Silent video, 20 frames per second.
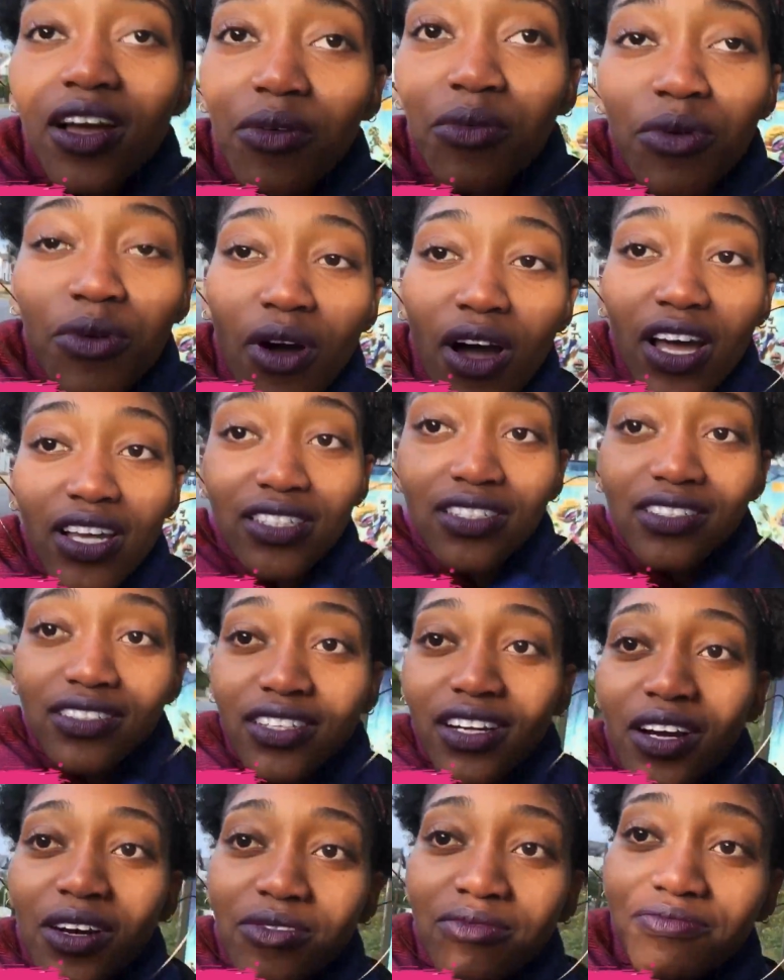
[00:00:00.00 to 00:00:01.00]
We're walking to
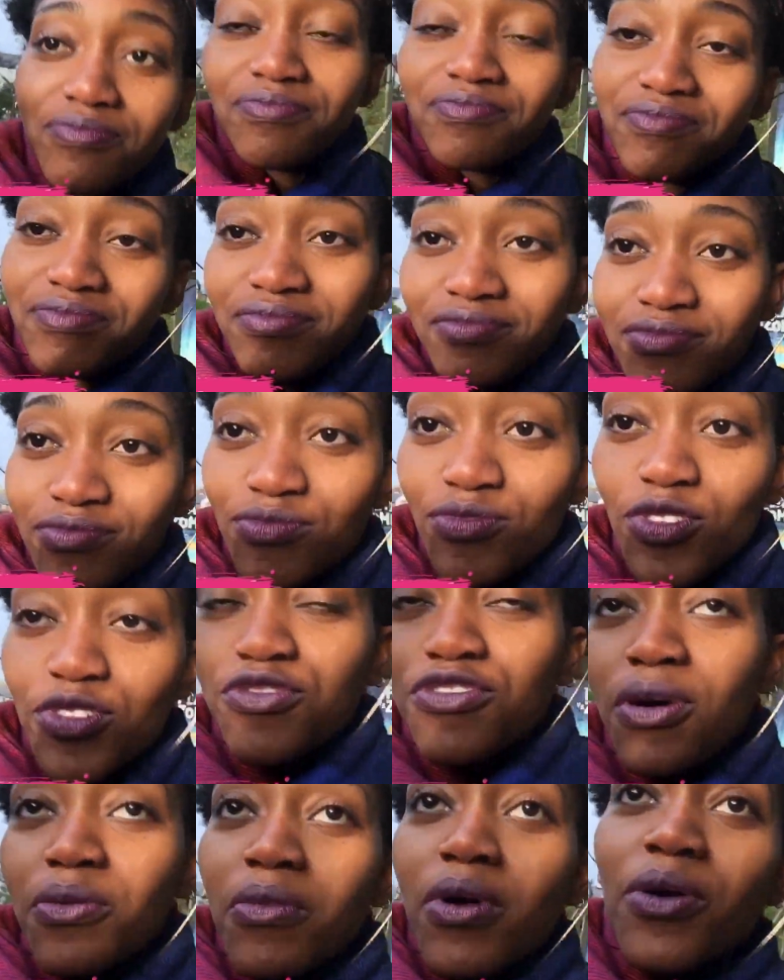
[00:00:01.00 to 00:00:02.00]
Tom
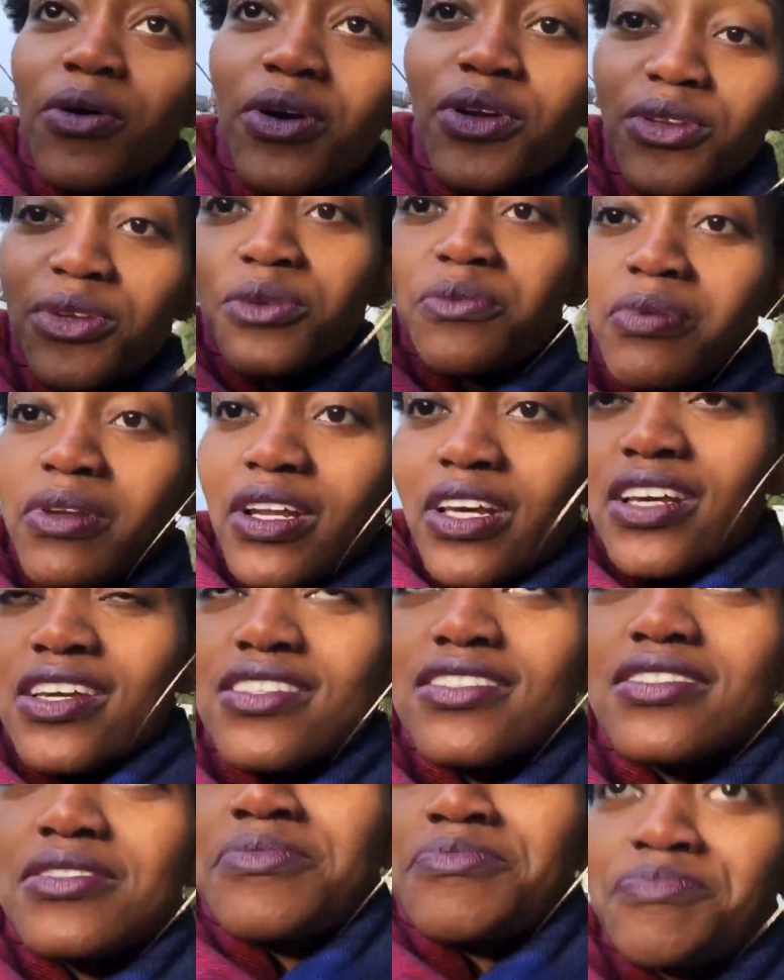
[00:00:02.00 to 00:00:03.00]
from our new
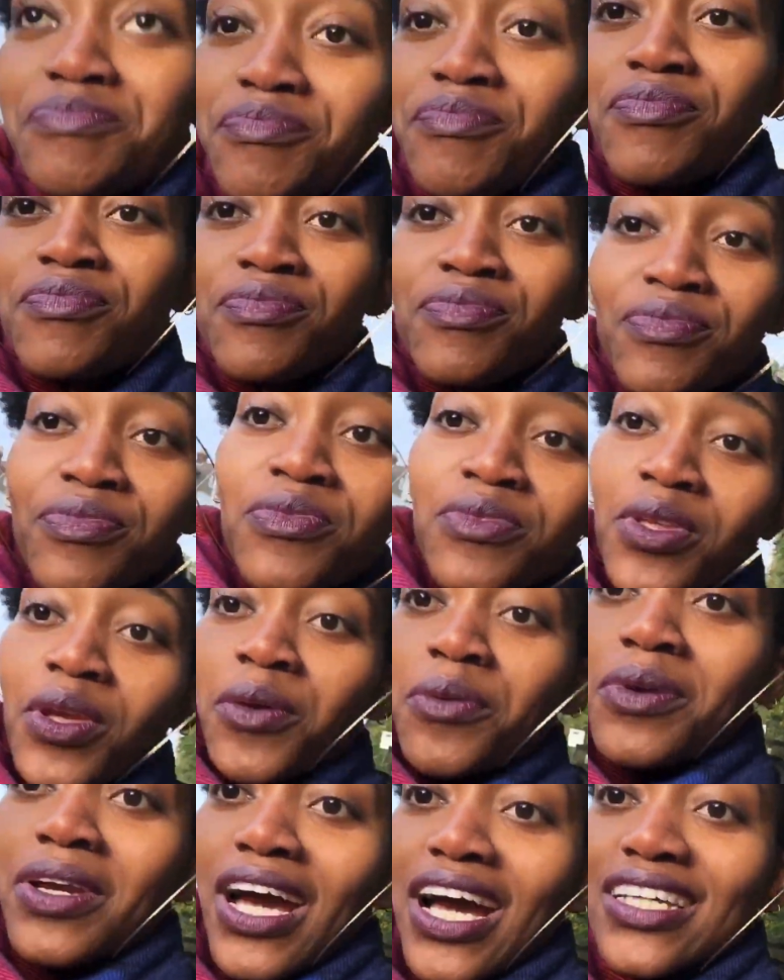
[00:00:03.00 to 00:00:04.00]
place.
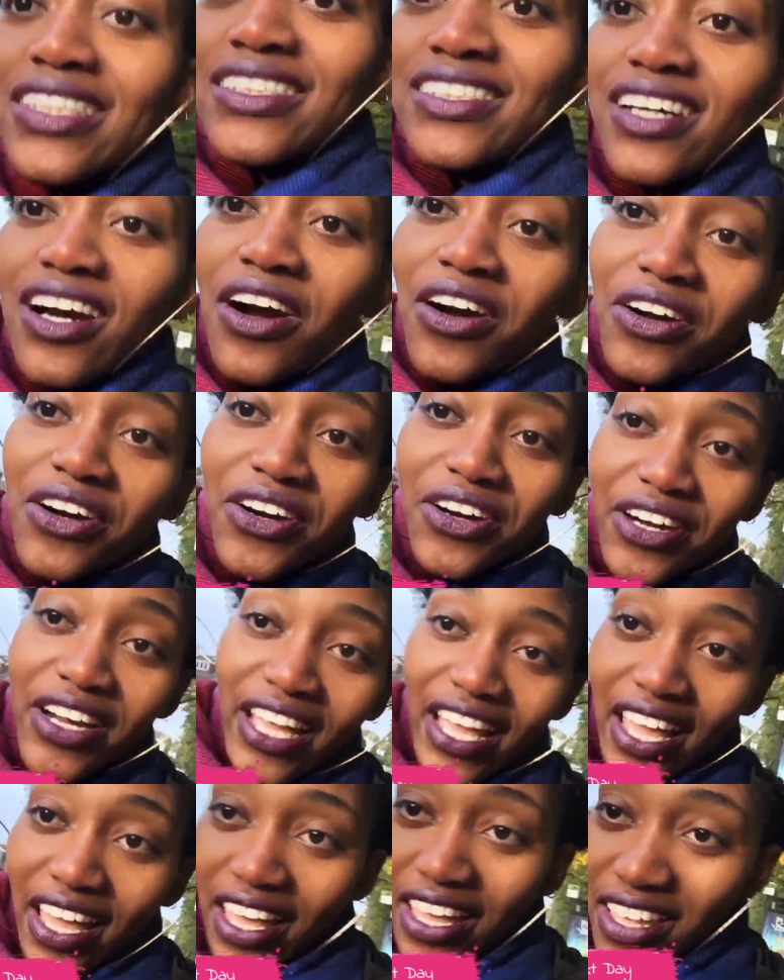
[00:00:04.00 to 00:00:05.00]
We had to conquer
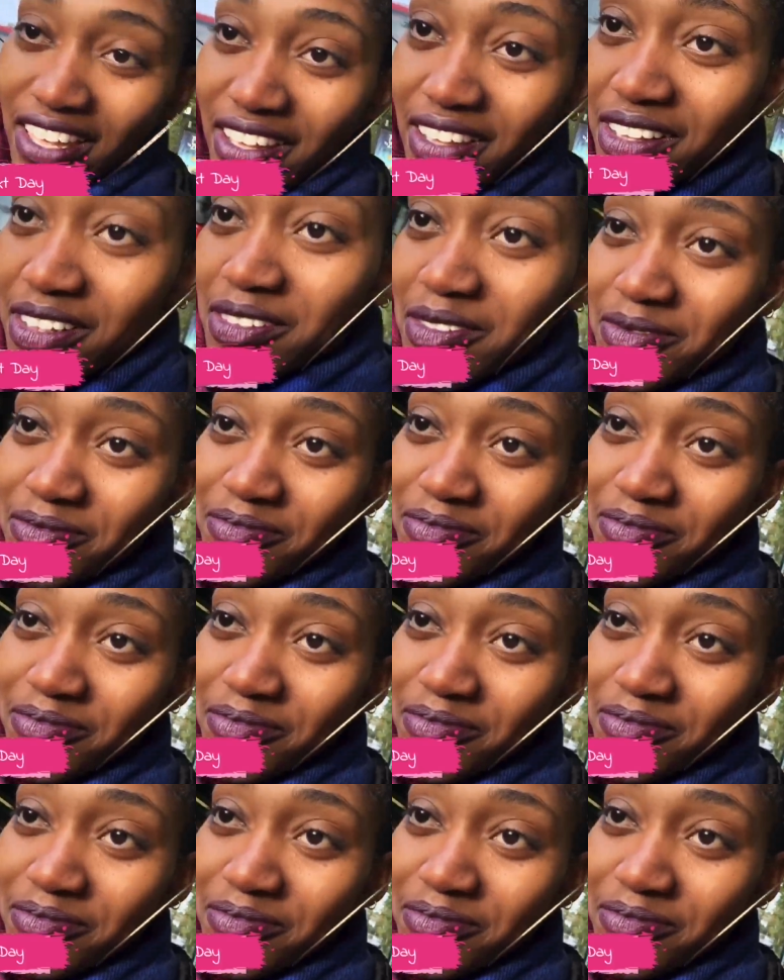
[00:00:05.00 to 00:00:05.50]
a hill.